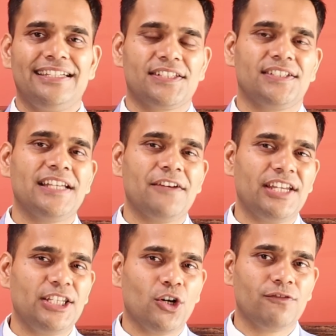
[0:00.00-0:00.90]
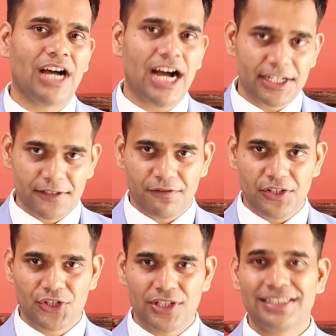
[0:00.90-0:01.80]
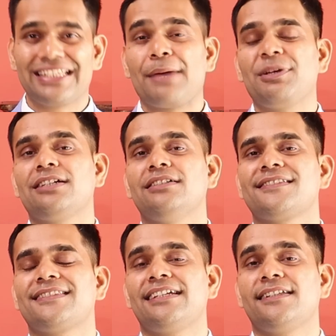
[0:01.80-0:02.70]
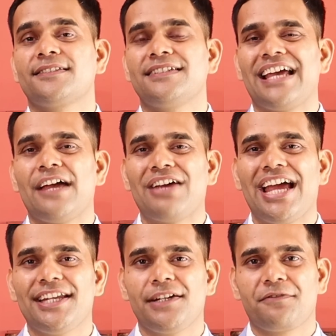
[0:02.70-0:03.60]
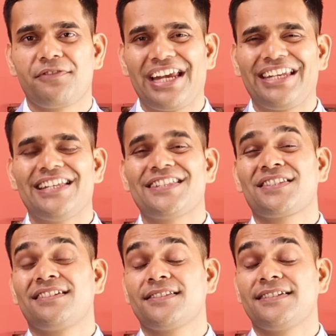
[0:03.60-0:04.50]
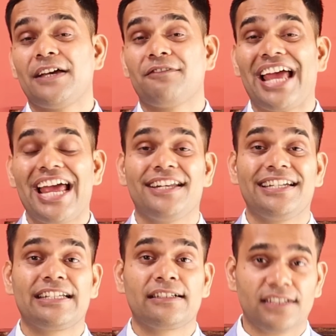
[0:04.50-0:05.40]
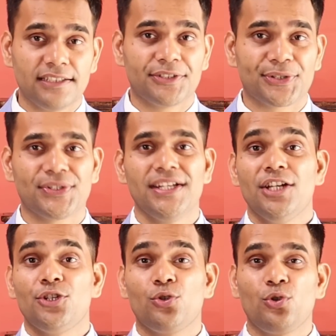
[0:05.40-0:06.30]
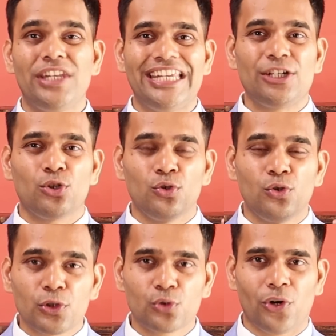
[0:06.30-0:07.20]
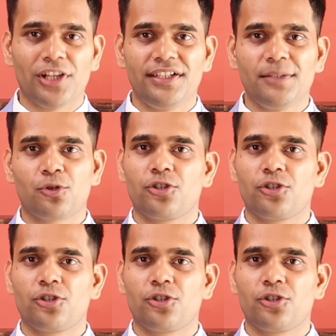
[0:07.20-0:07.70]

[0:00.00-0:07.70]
that doesn't have any of the artificial chemicals, that doesn't have added fragrance, doesn't have added colors, you need good quality